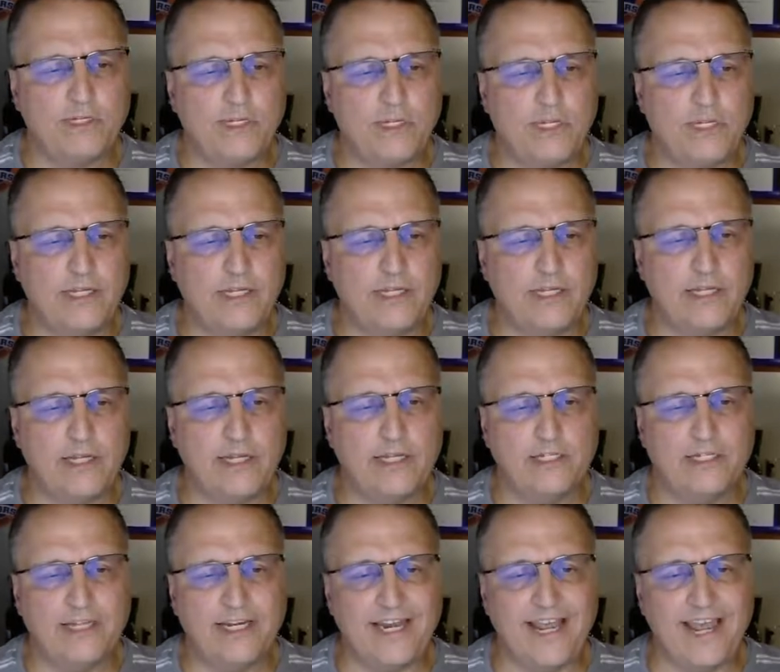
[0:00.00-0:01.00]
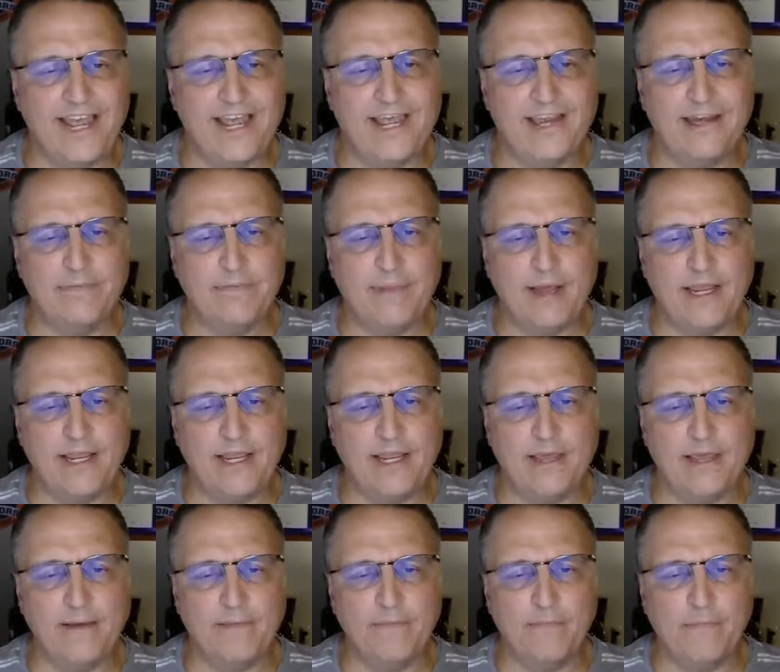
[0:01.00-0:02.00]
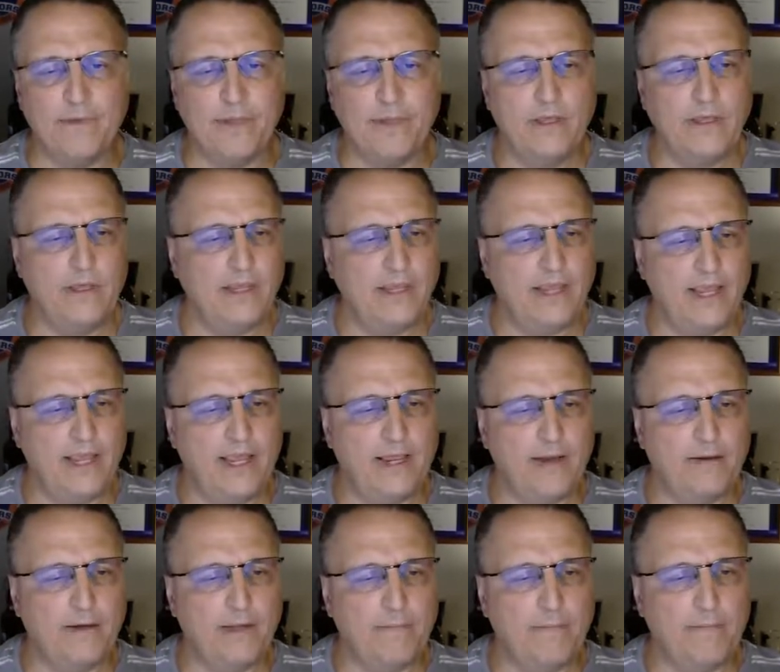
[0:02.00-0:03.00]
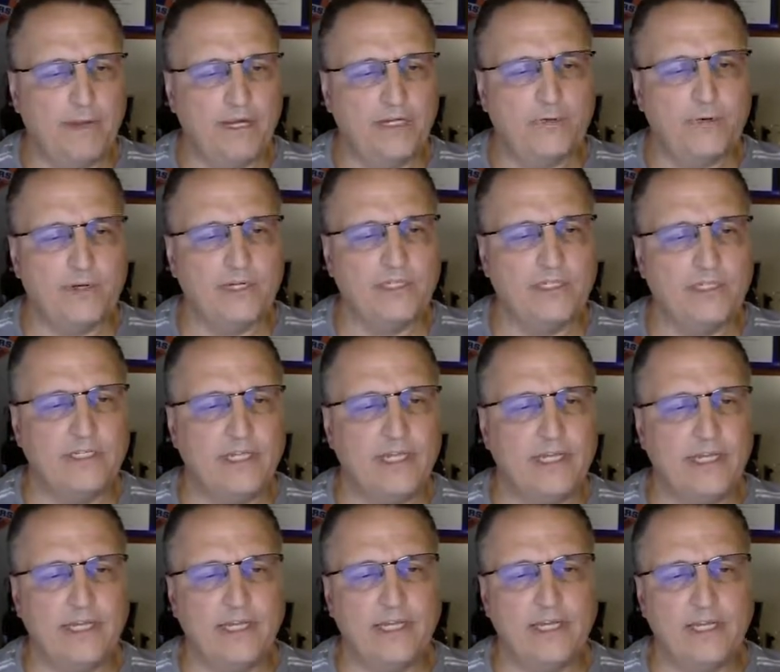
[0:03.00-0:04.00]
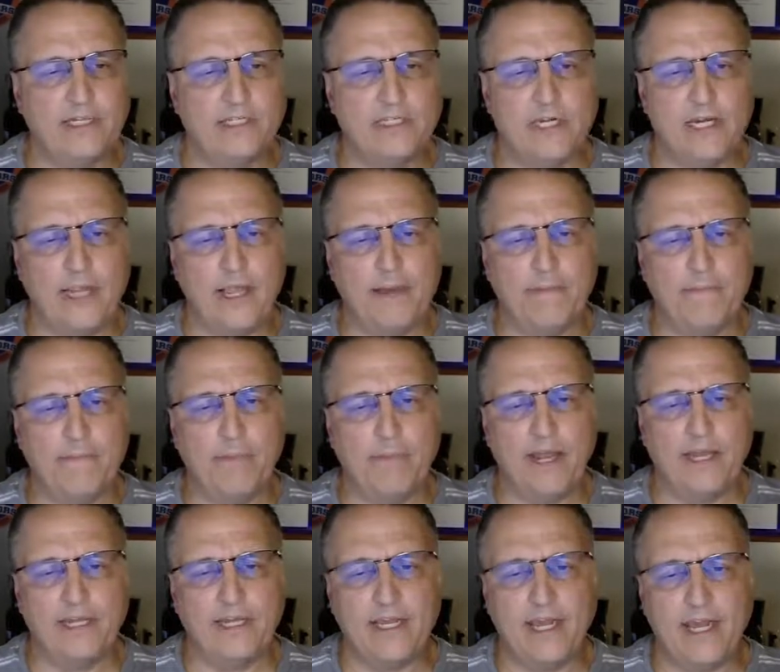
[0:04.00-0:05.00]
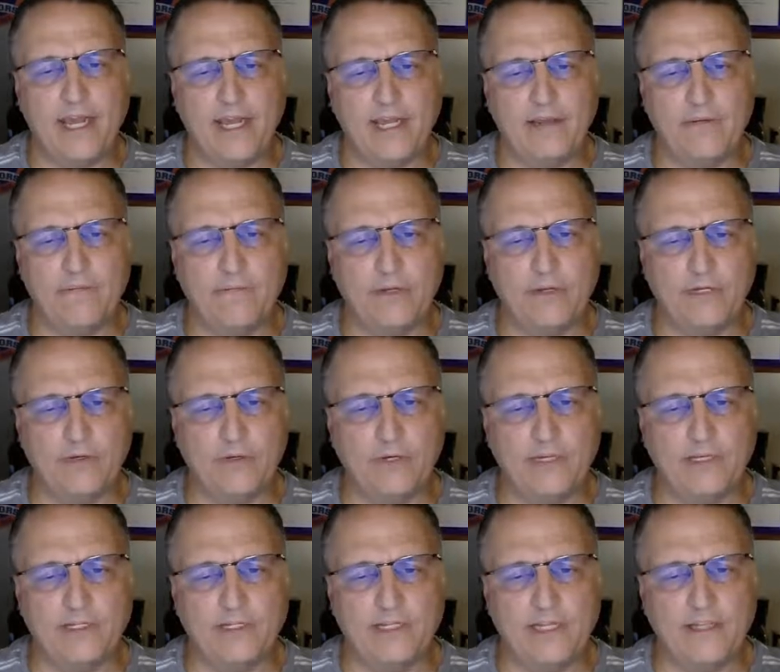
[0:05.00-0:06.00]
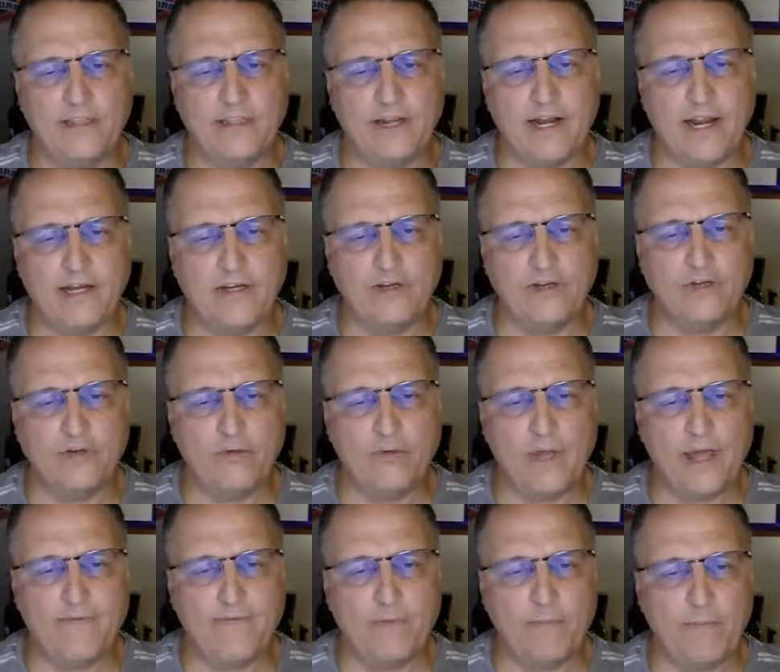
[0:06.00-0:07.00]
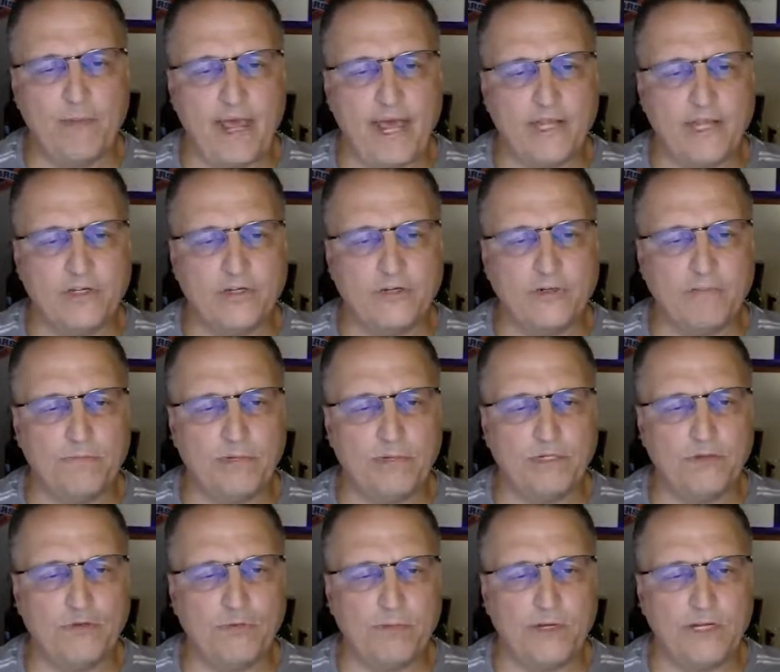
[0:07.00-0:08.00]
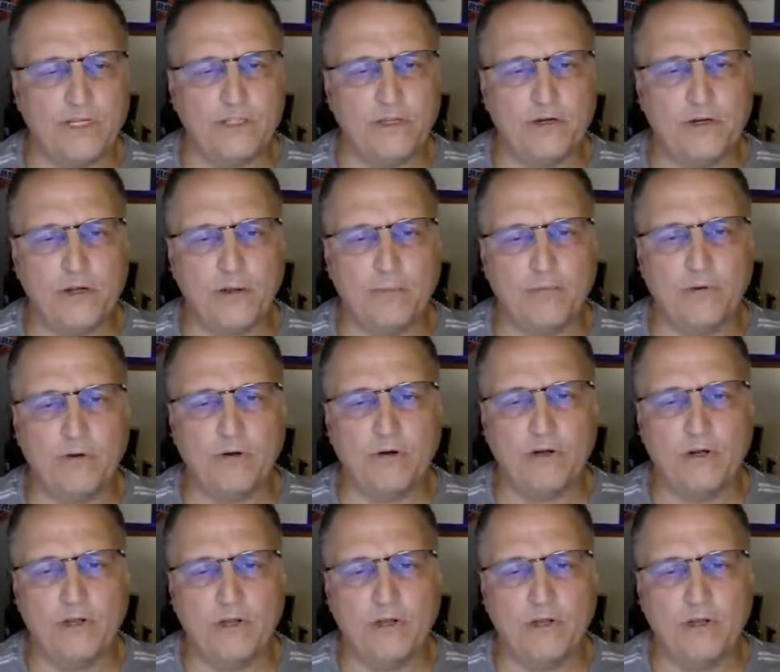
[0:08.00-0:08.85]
E. It's an N by M, and matrix D is an M by K. But you can see that I do have a match between the number